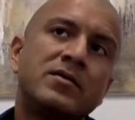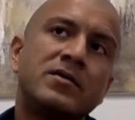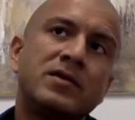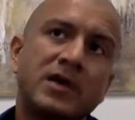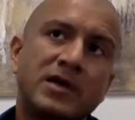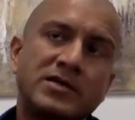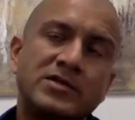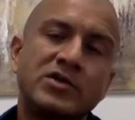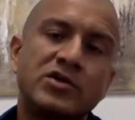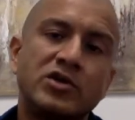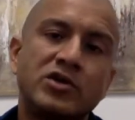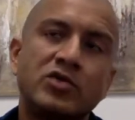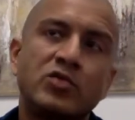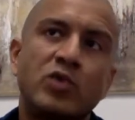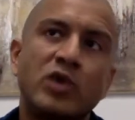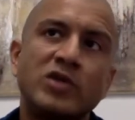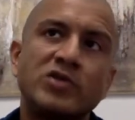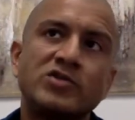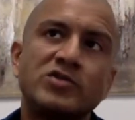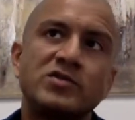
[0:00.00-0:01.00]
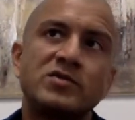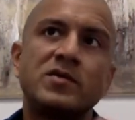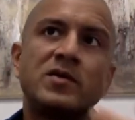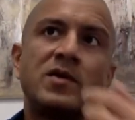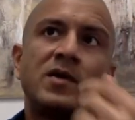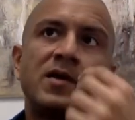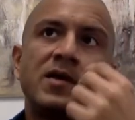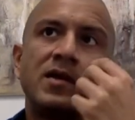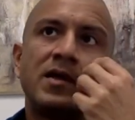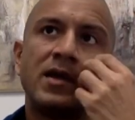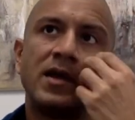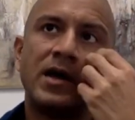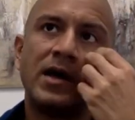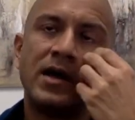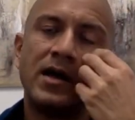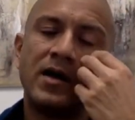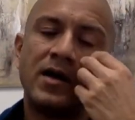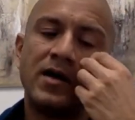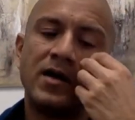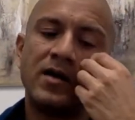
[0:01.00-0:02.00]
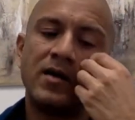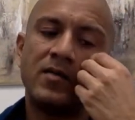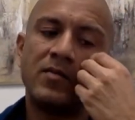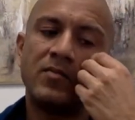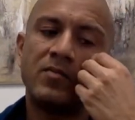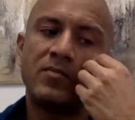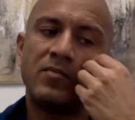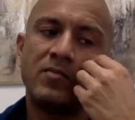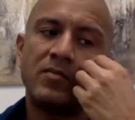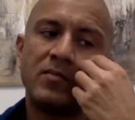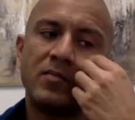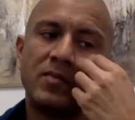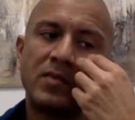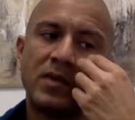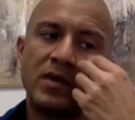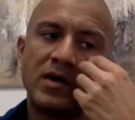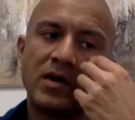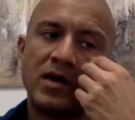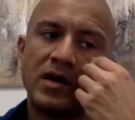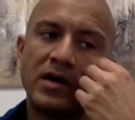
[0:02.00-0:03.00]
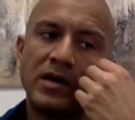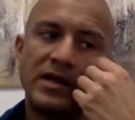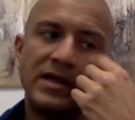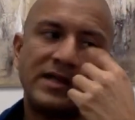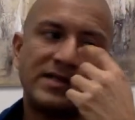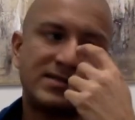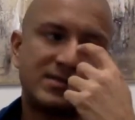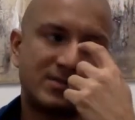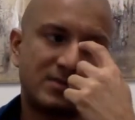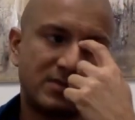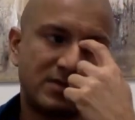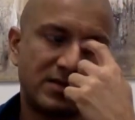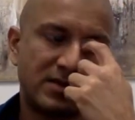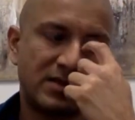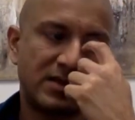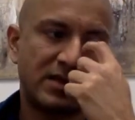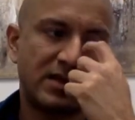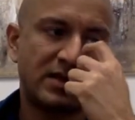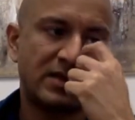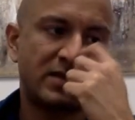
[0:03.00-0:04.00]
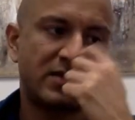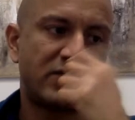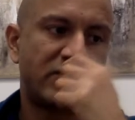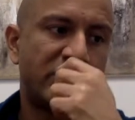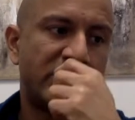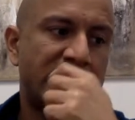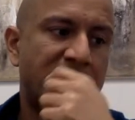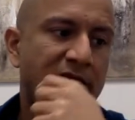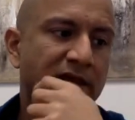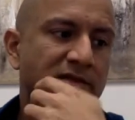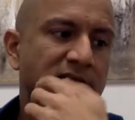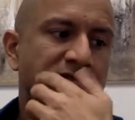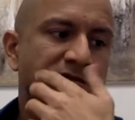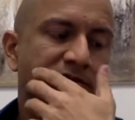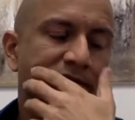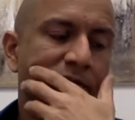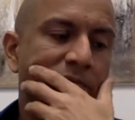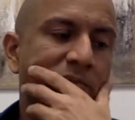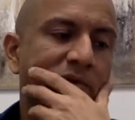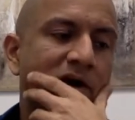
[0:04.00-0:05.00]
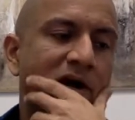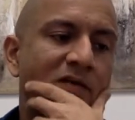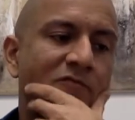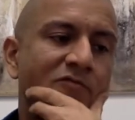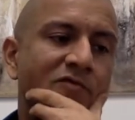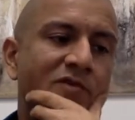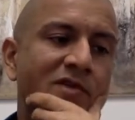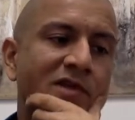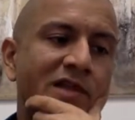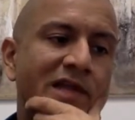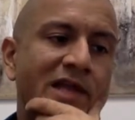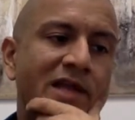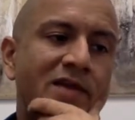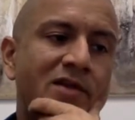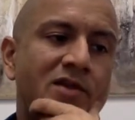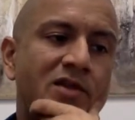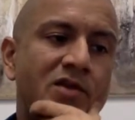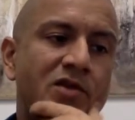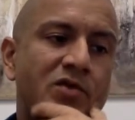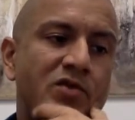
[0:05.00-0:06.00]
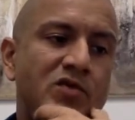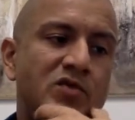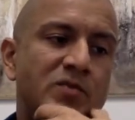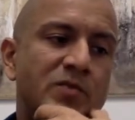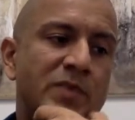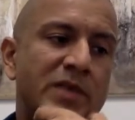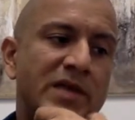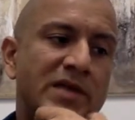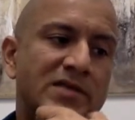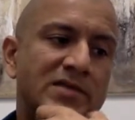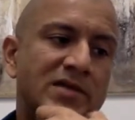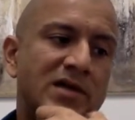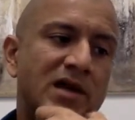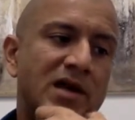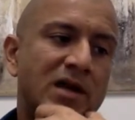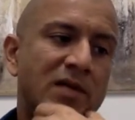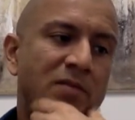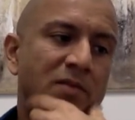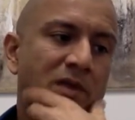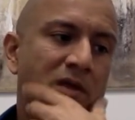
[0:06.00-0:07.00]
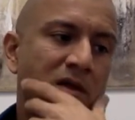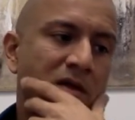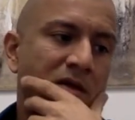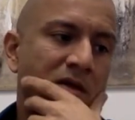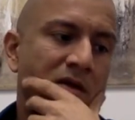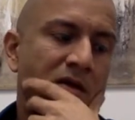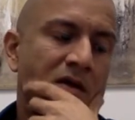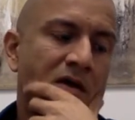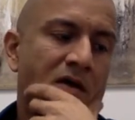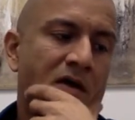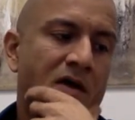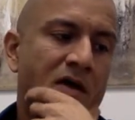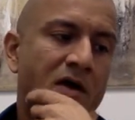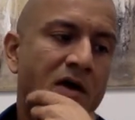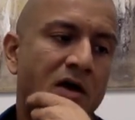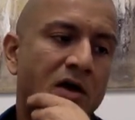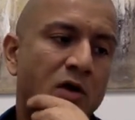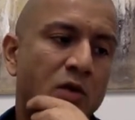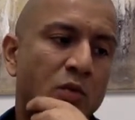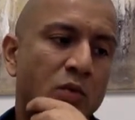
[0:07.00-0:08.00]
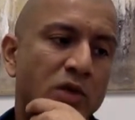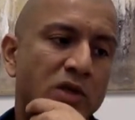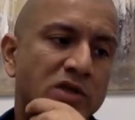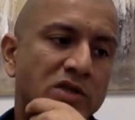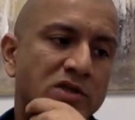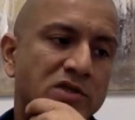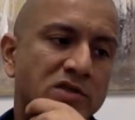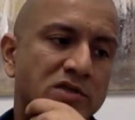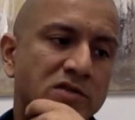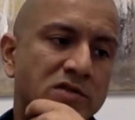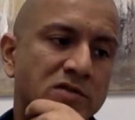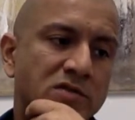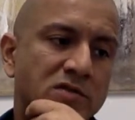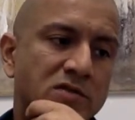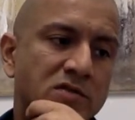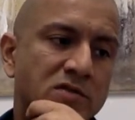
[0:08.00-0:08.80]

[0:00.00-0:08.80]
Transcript: That's a good question. Unless it creates some kind of a link through space-time, which